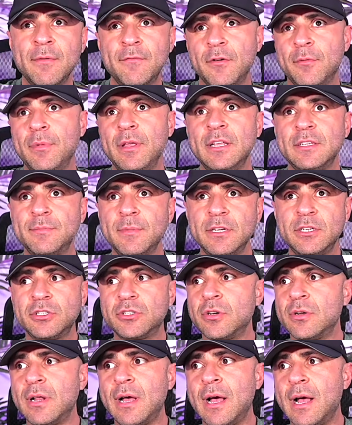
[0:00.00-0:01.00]
For me, it's making
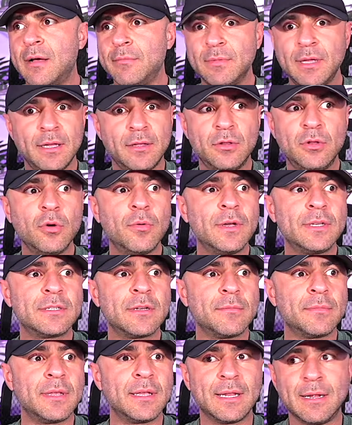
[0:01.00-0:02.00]
sure that I'm like doing
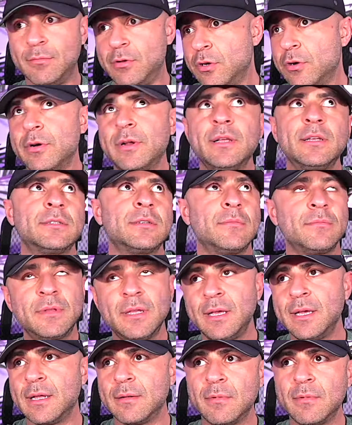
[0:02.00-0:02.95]
something, I'm learning something.